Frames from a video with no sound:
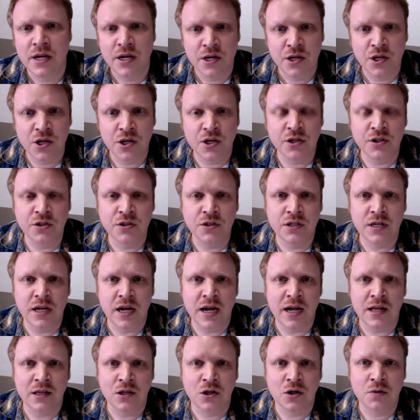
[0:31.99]
You can
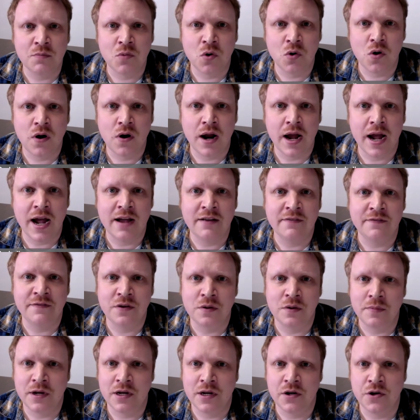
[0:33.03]
learn more at
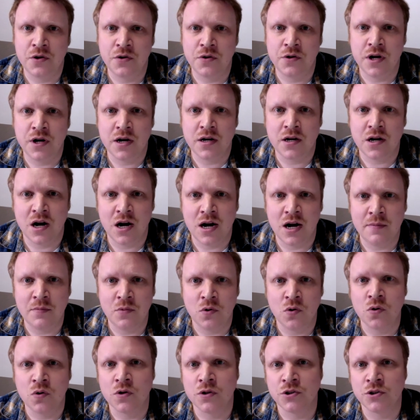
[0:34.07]
filmmakeru.com
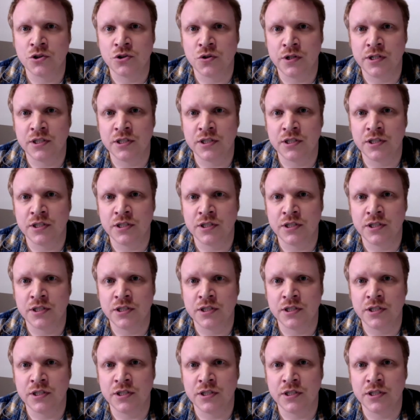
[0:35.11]
or join